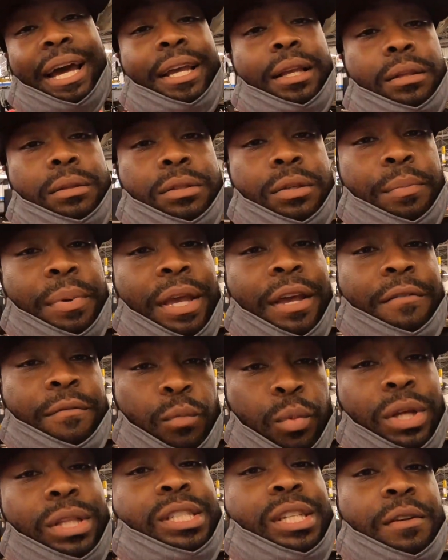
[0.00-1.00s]
like to be in,
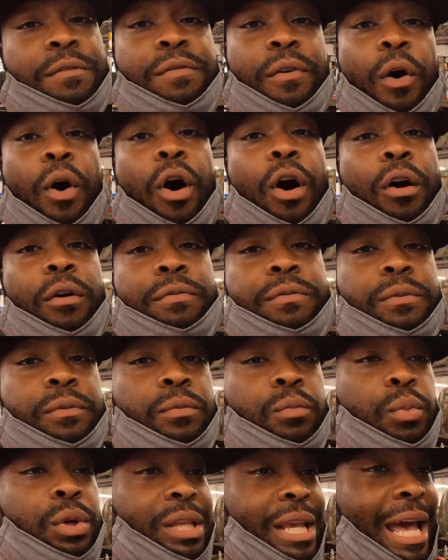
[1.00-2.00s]
what's involved
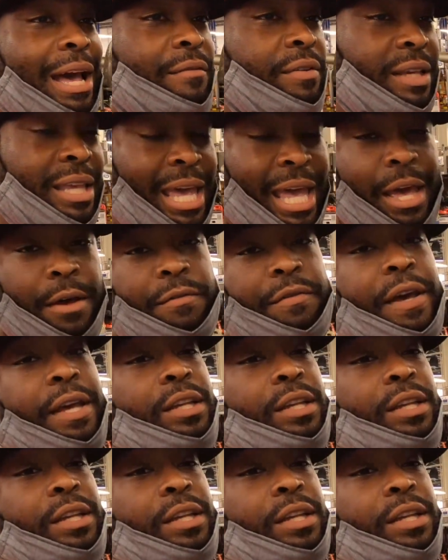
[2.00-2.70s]
when you have a can